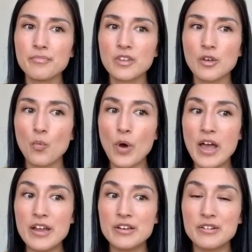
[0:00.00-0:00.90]

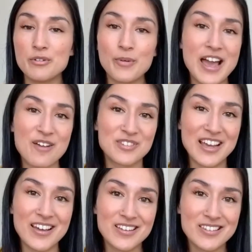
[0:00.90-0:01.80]
when we have
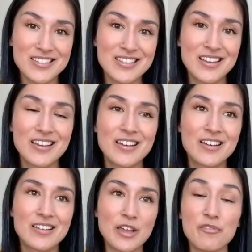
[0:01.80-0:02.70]
sex,
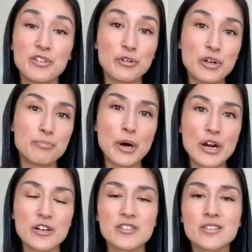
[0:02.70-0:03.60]
that feel-good part,